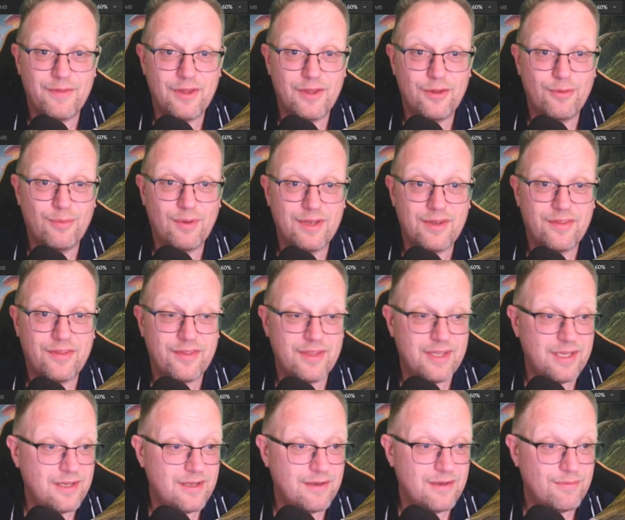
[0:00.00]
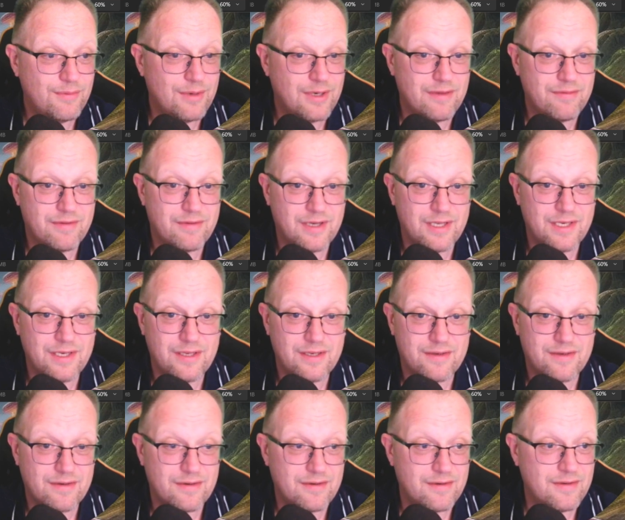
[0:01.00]
The one thing, when I find
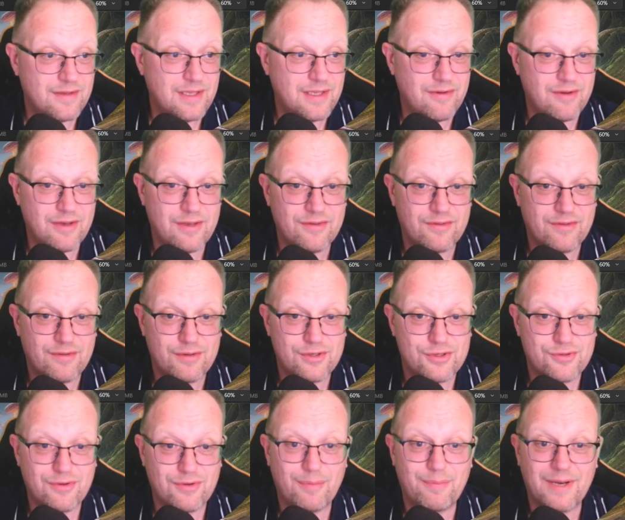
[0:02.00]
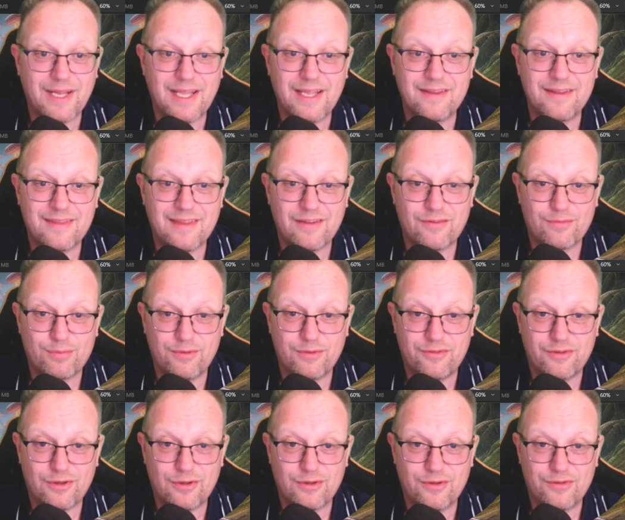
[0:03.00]
it, there it is, Scrubland, that's
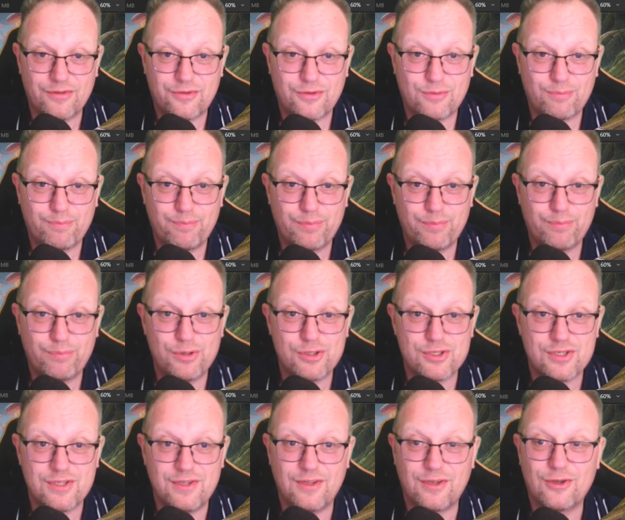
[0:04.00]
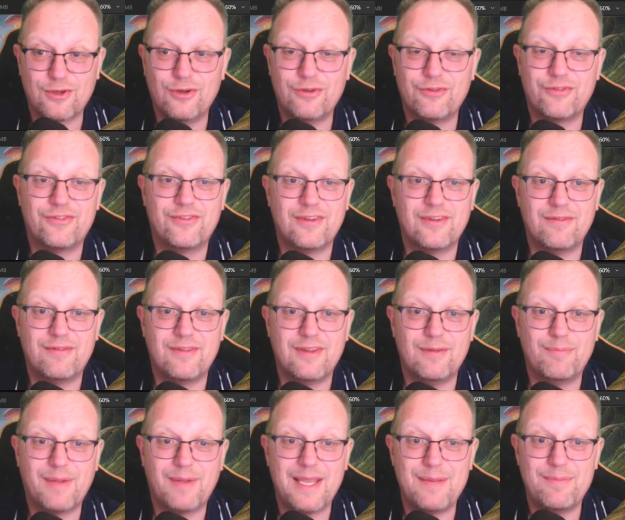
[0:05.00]
what's the cost pushing the cost of the
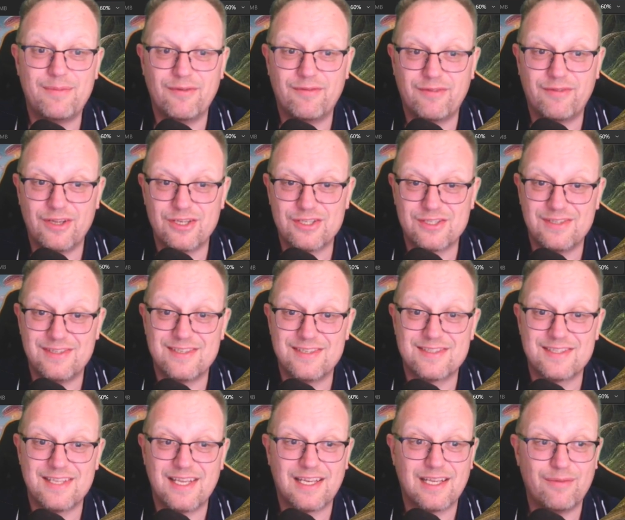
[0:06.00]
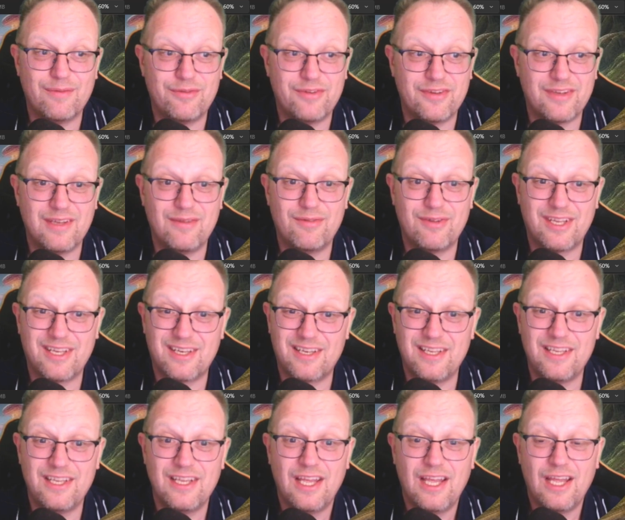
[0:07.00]
paper version of this deck up
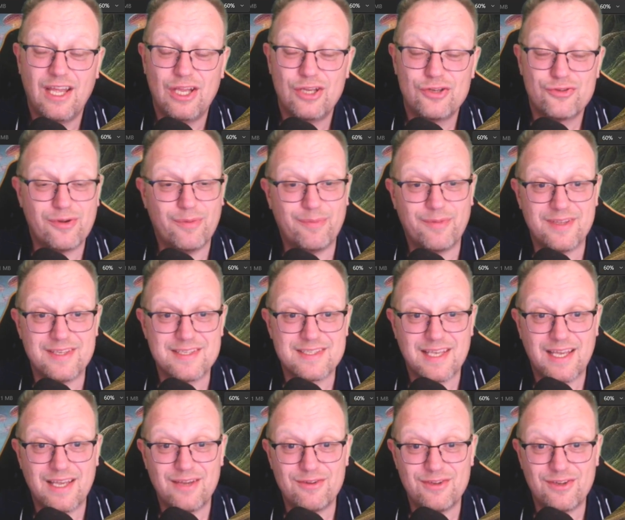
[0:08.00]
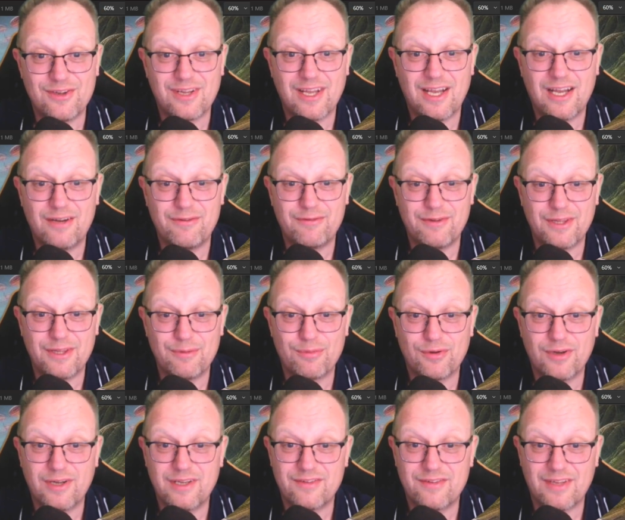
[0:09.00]
significantly. Drop this out, you're halving the
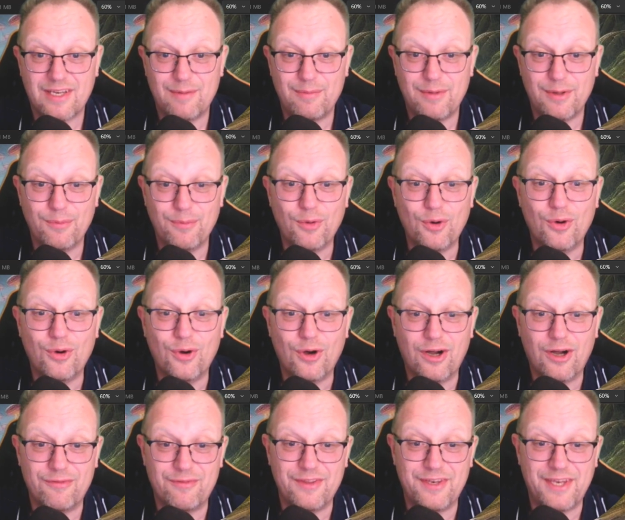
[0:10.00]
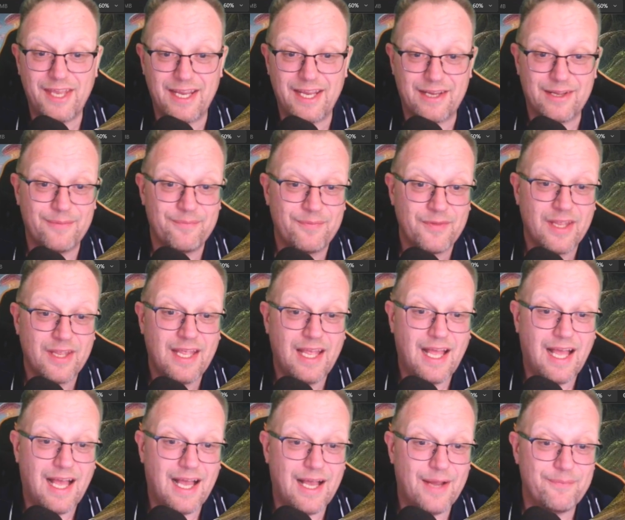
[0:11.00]
price and a bit more of the deck.
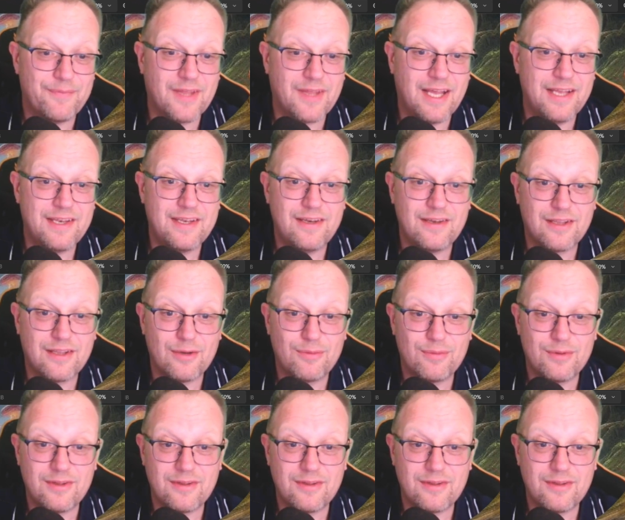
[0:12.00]
I didn't go with